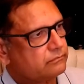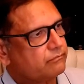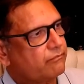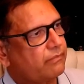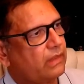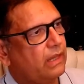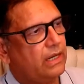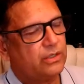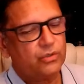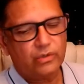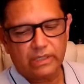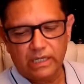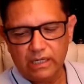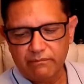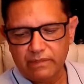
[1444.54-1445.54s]
and your
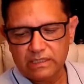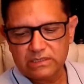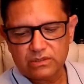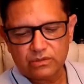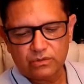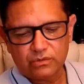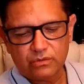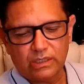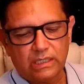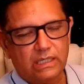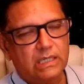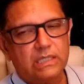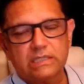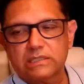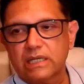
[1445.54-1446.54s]
aim is to
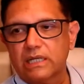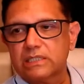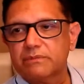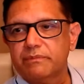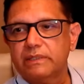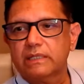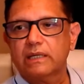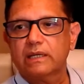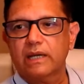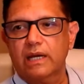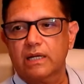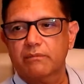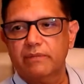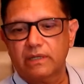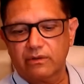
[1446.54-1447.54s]
start speaking
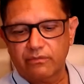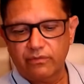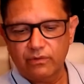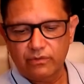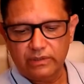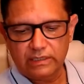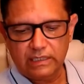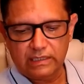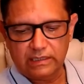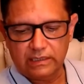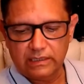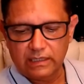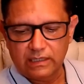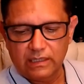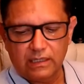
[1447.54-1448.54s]
Arabic fluently,
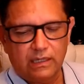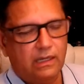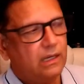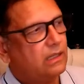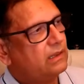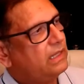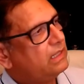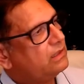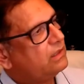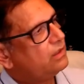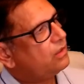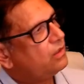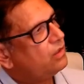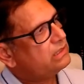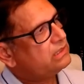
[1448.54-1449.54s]
then the
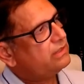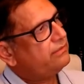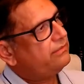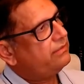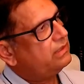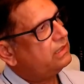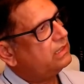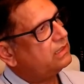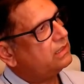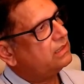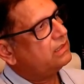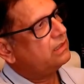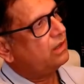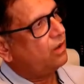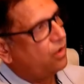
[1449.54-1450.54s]

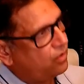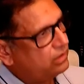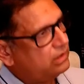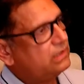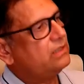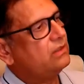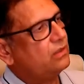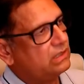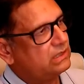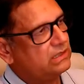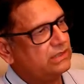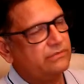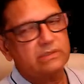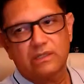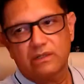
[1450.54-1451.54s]
only knowledge of
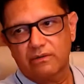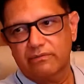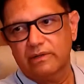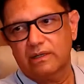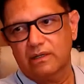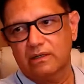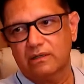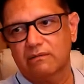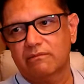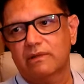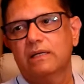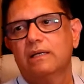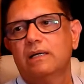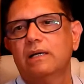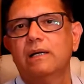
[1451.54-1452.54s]
Sarf and Nahw
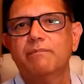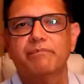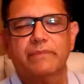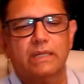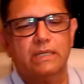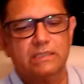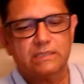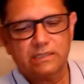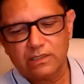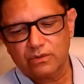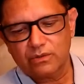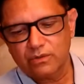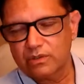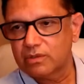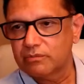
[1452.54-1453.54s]
is not
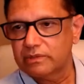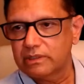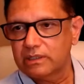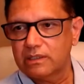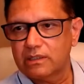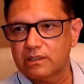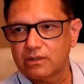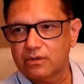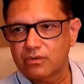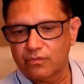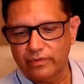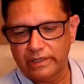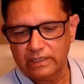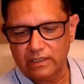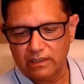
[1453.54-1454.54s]
going to be
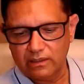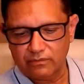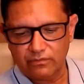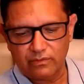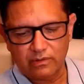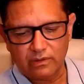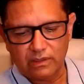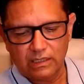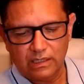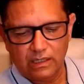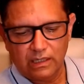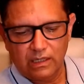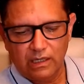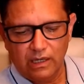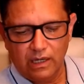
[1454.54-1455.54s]
very helpful.
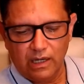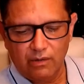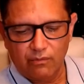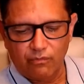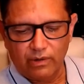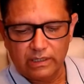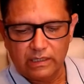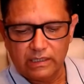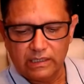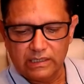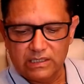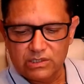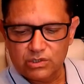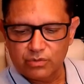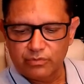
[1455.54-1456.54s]
One
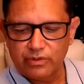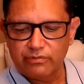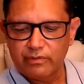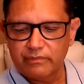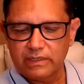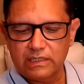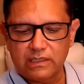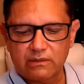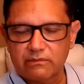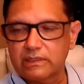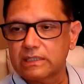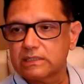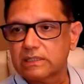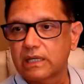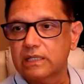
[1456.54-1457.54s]
needs to be familiar with the
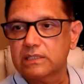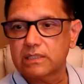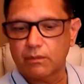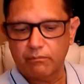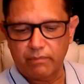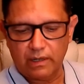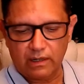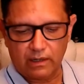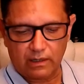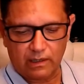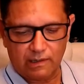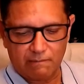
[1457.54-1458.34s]
science of balagha.